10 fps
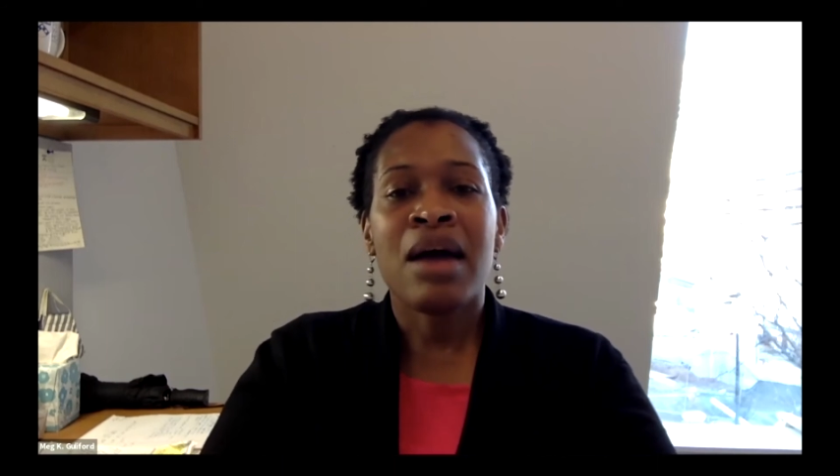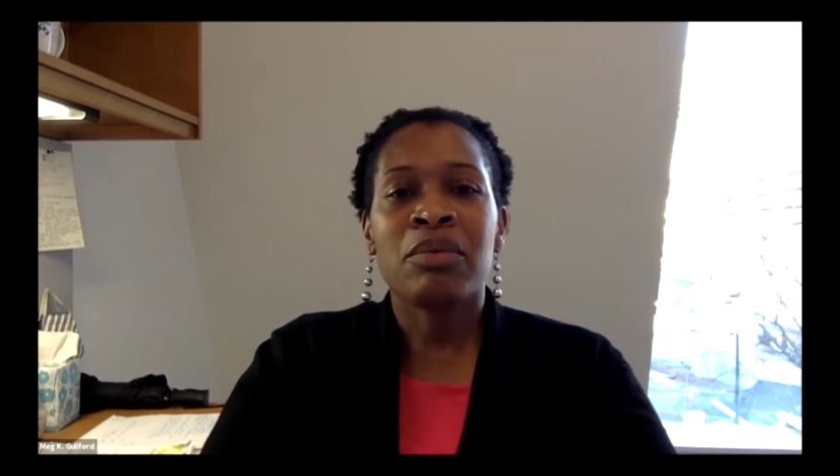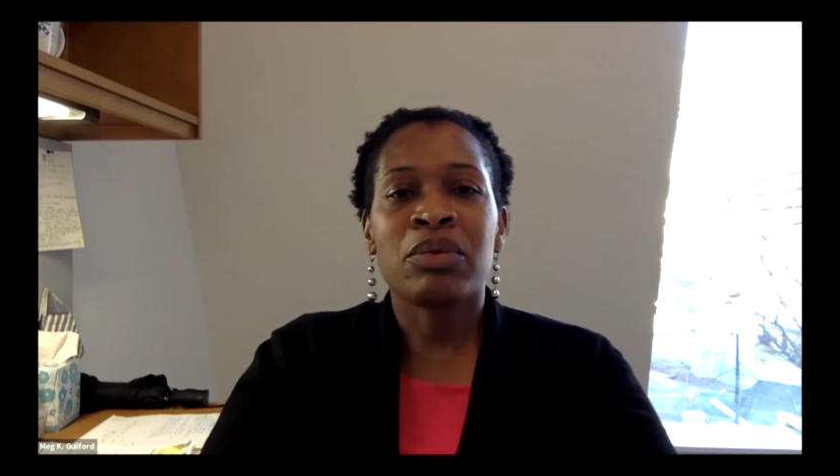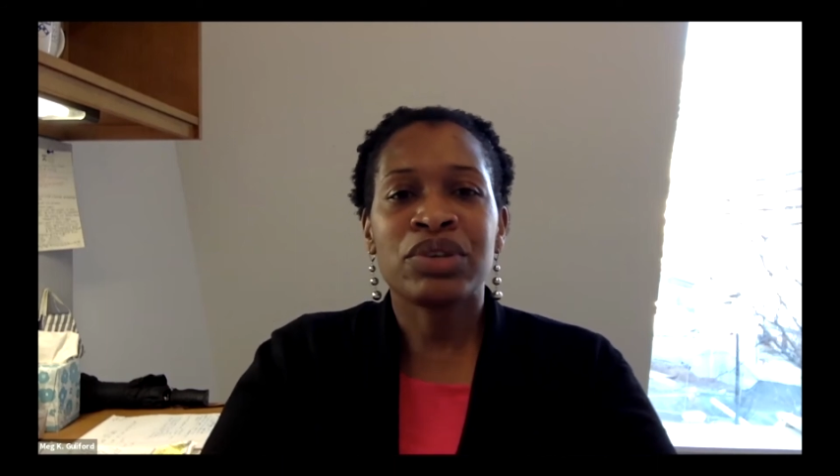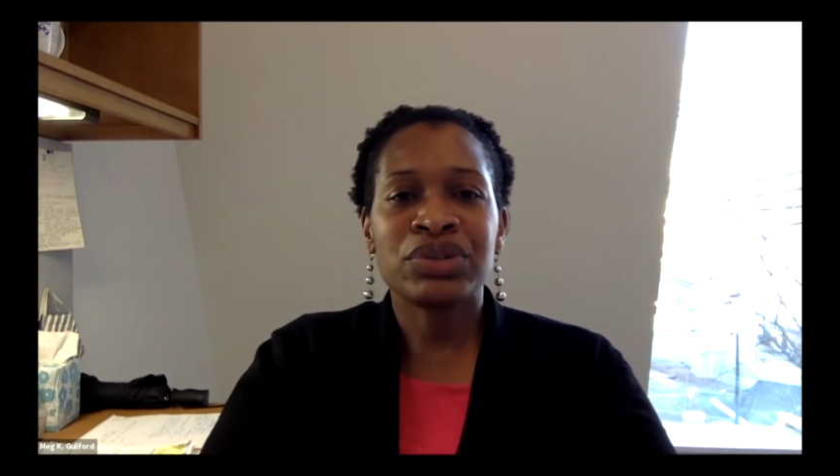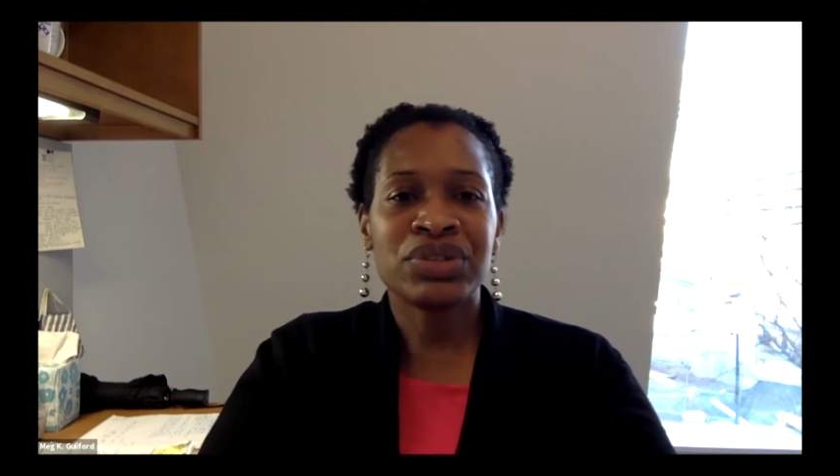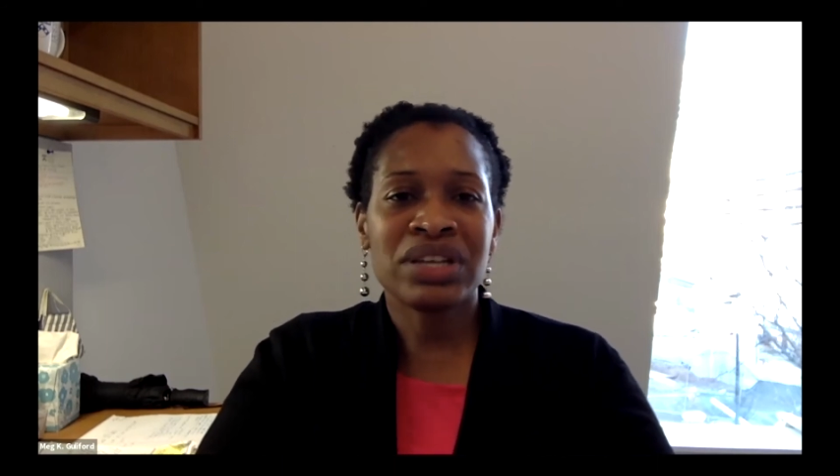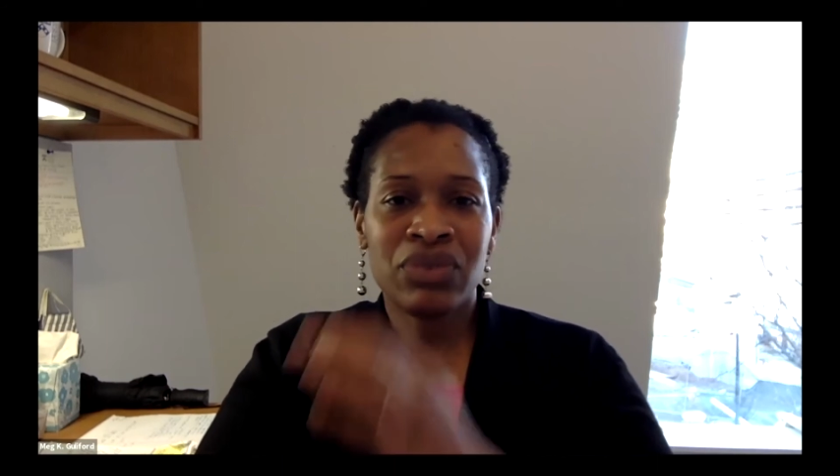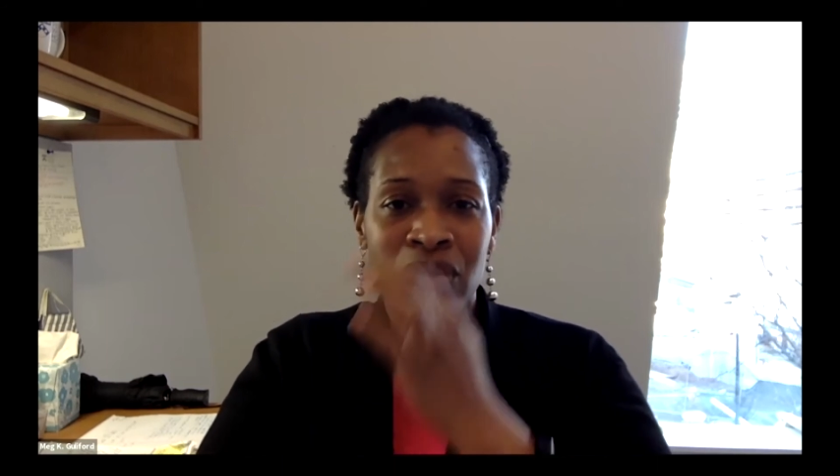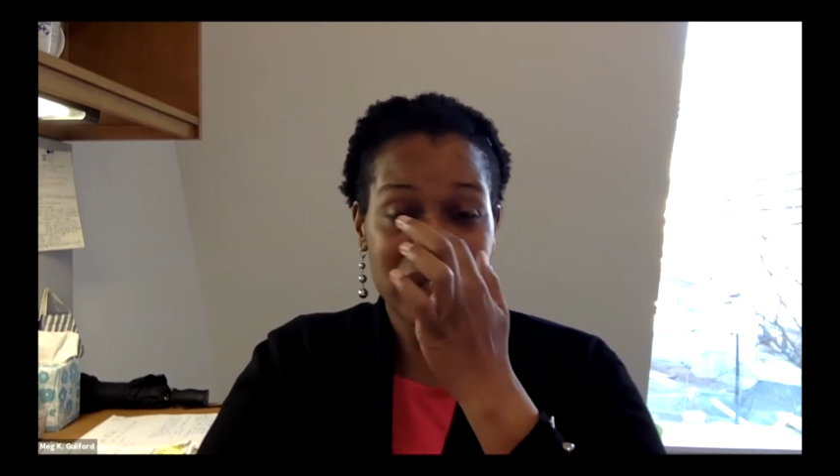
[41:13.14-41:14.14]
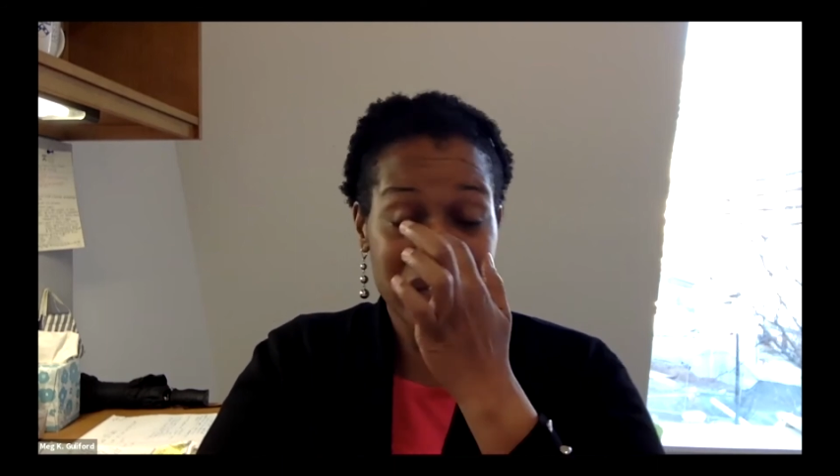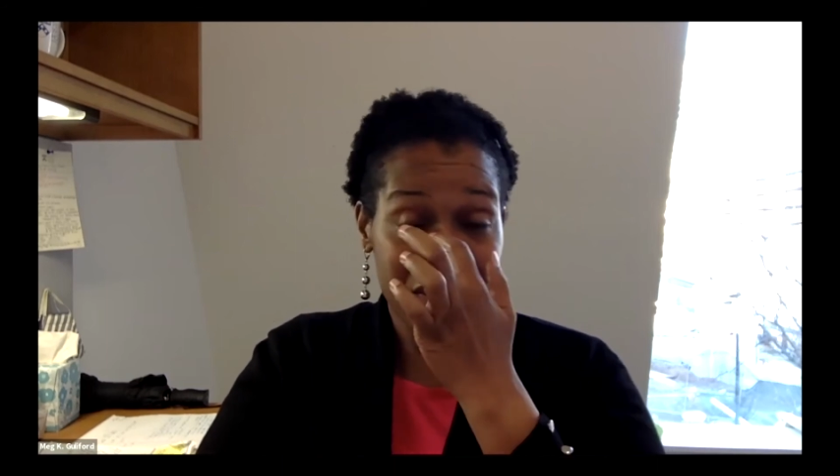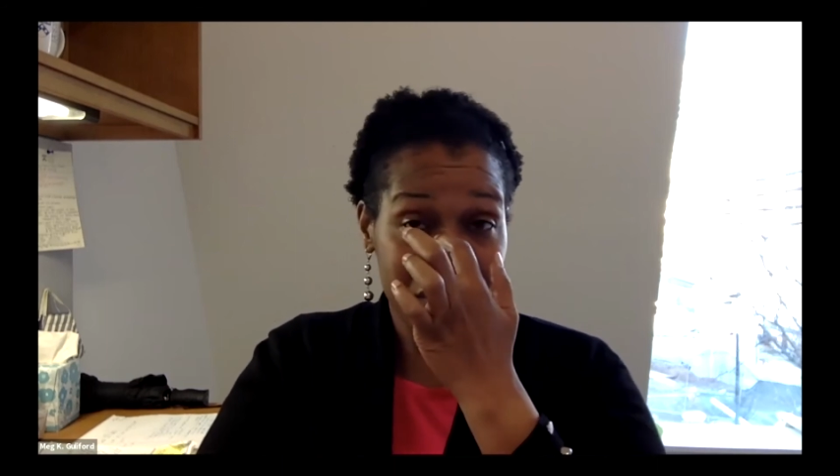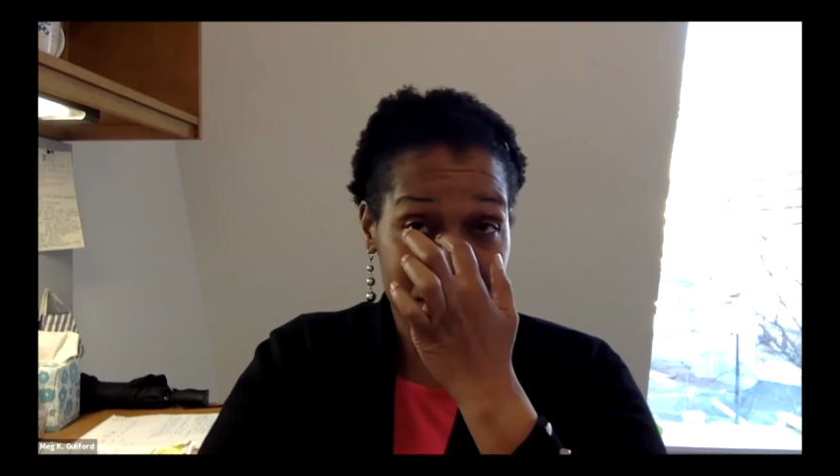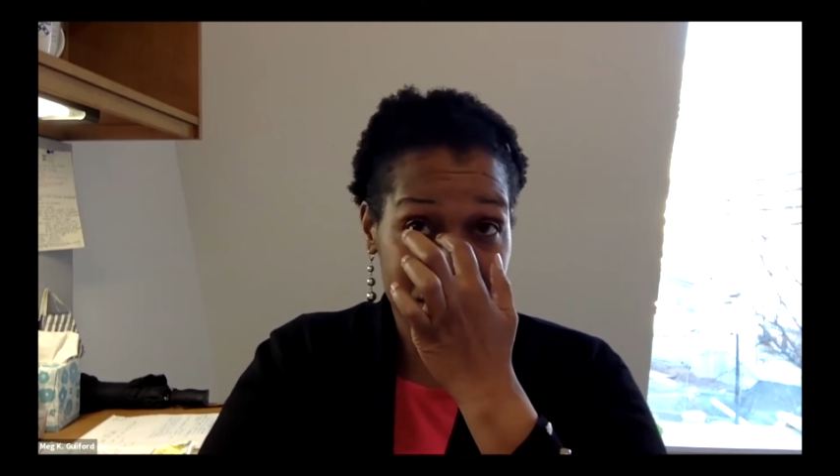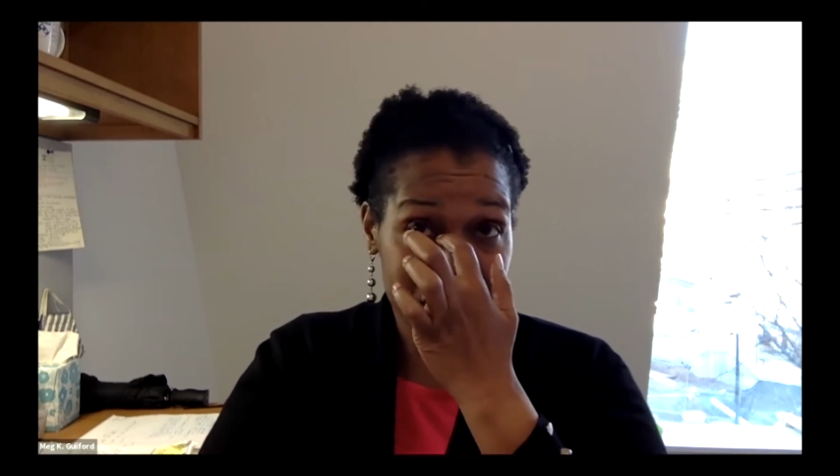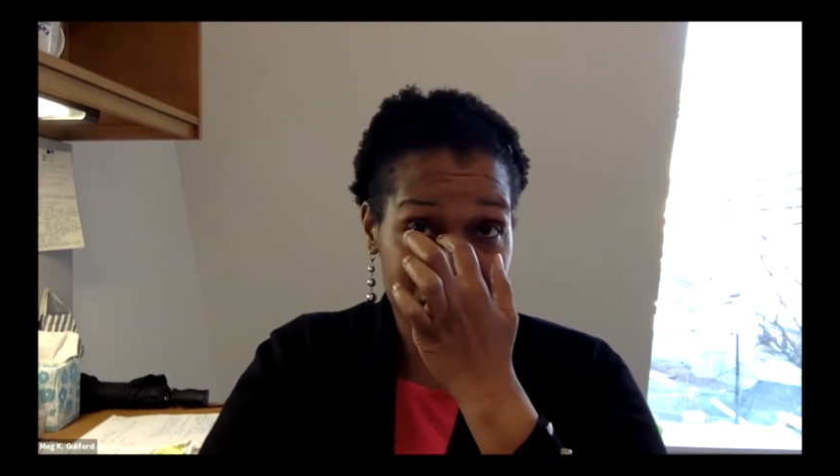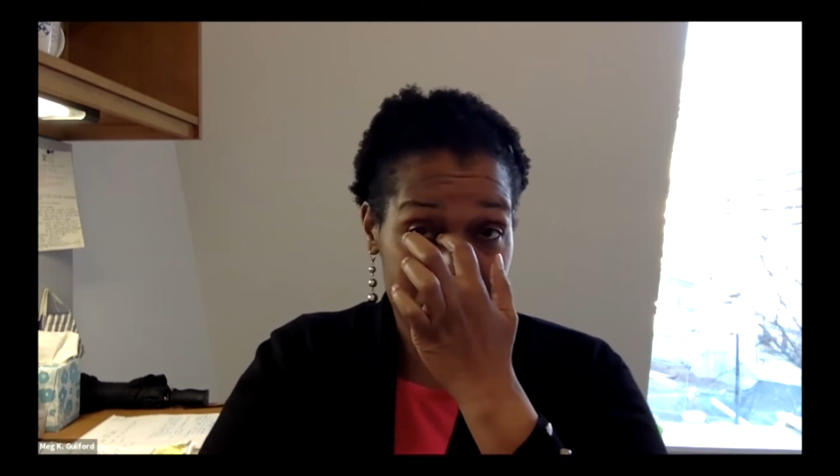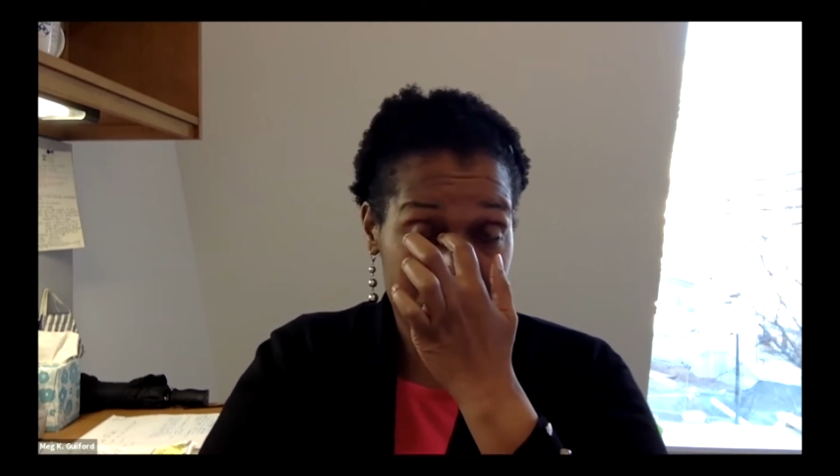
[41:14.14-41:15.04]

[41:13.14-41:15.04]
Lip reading: Reducing force levels,